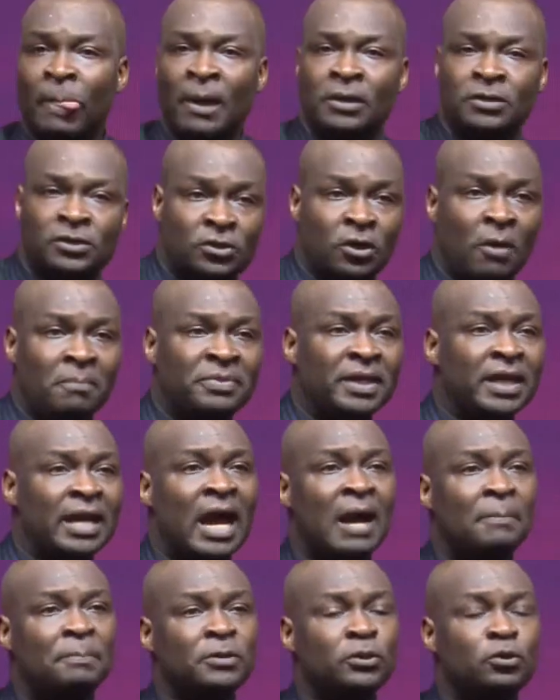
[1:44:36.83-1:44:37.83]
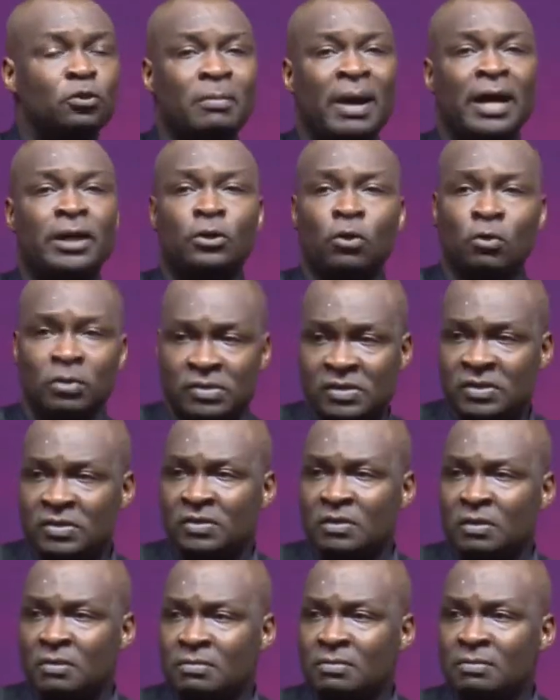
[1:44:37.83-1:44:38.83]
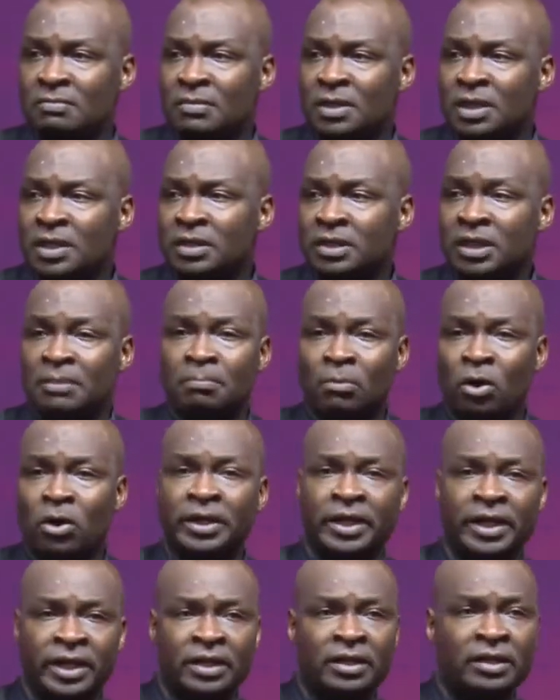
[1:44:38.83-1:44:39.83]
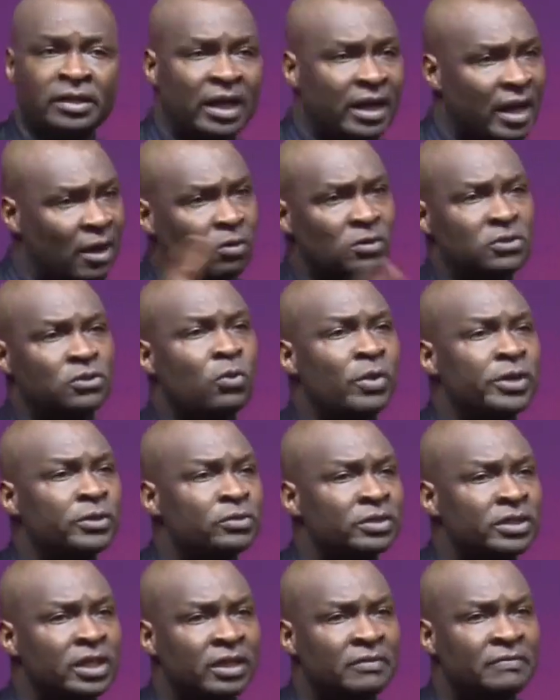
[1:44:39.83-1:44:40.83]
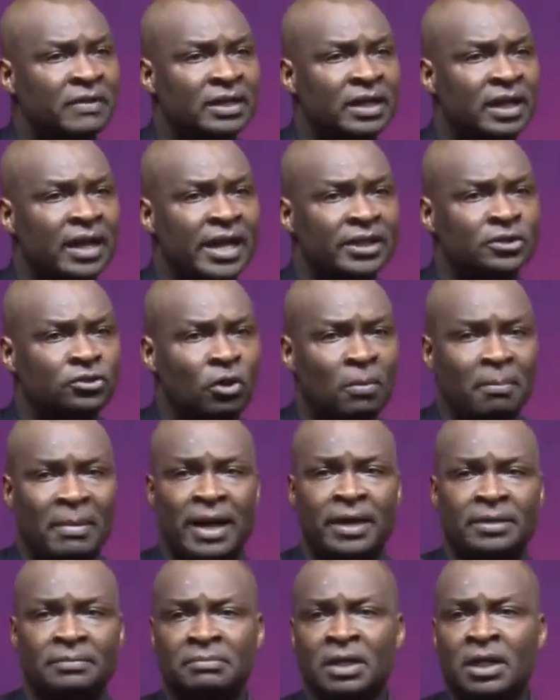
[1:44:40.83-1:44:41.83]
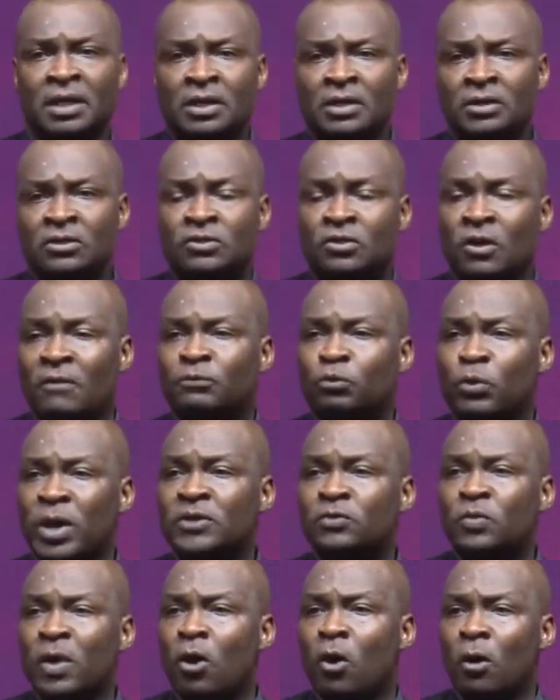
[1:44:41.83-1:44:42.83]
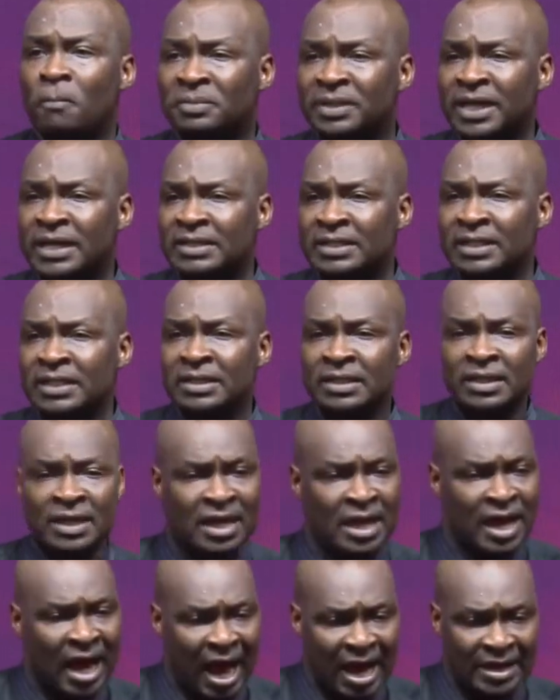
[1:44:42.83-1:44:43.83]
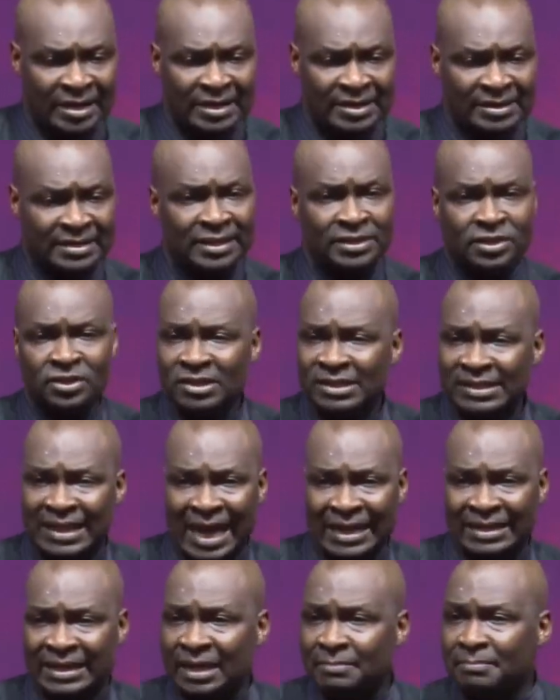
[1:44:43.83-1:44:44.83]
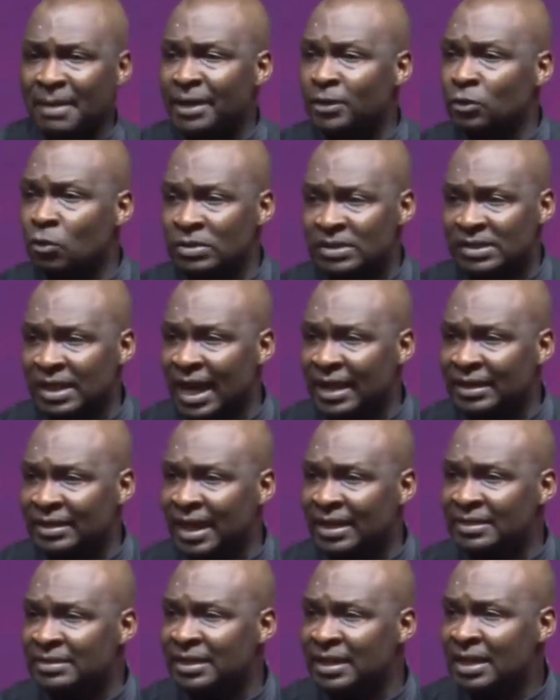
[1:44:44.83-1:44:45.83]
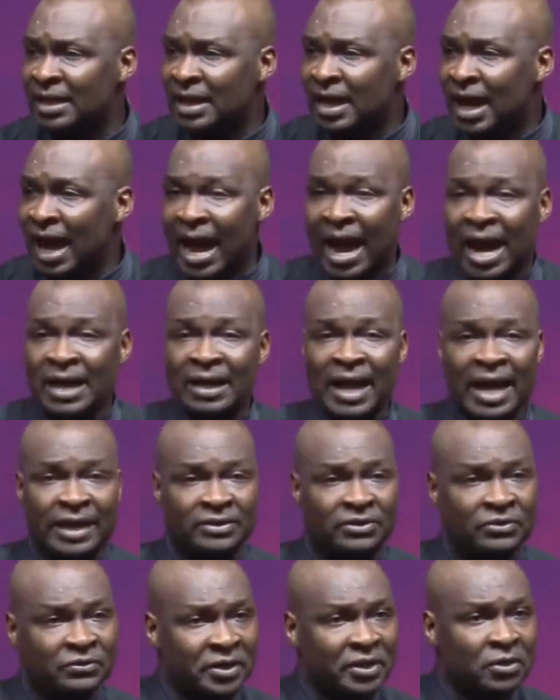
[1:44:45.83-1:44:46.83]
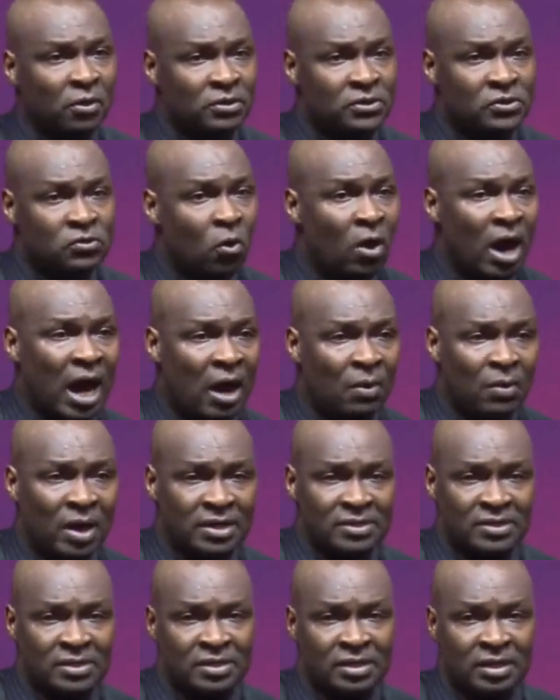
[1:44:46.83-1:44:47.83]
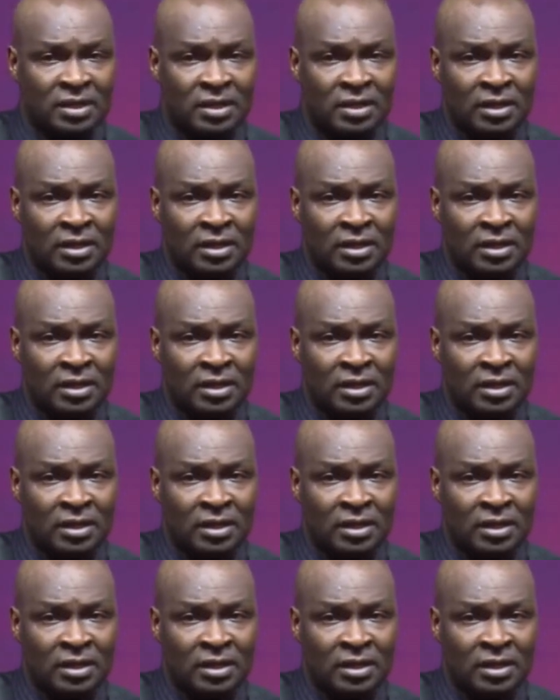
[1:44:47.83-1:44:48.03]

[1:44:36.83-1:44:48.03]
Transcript: something happened to my notes the morning that I was going to deliver the lecture, my softwares were updating and this thing just scattered my notes like that. I had like three or so hours